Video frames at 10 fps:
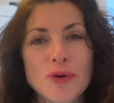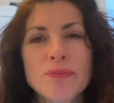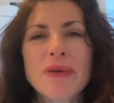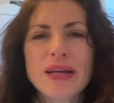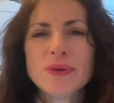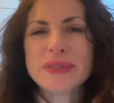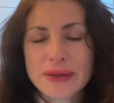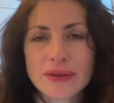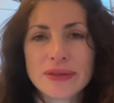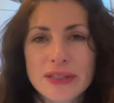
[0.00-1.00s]
might go
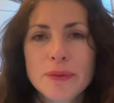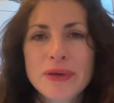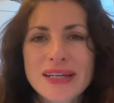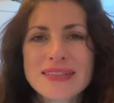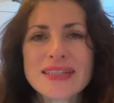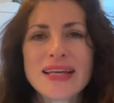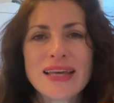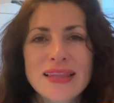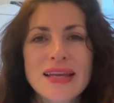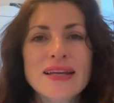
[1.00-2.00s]
down a little bit,
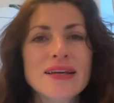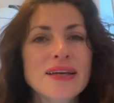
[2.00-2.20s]
and then